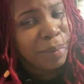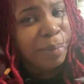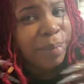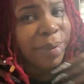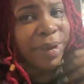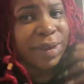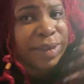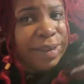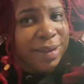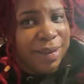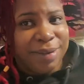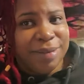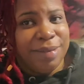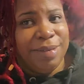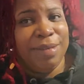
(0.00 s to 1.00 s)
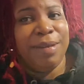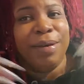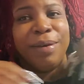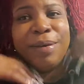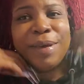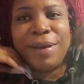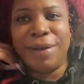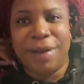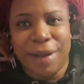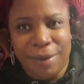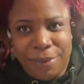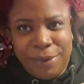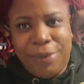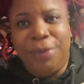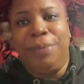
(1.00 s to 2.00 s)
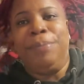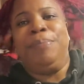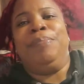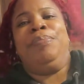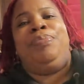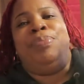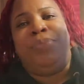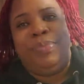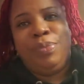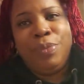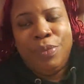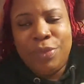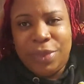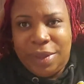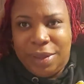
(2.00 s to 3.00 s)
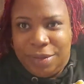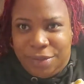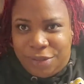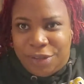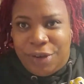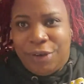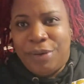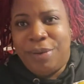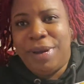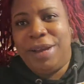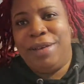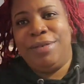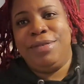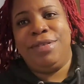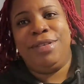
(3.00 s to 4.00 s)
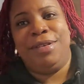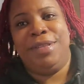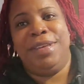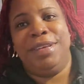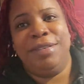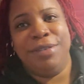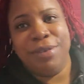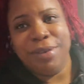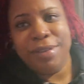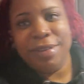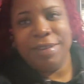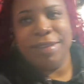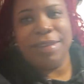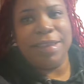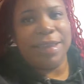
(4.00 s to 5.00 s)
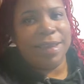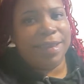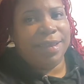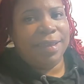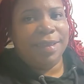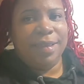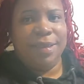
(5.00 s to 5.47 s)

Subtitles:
But yeah, so here I will turn around so that you can see,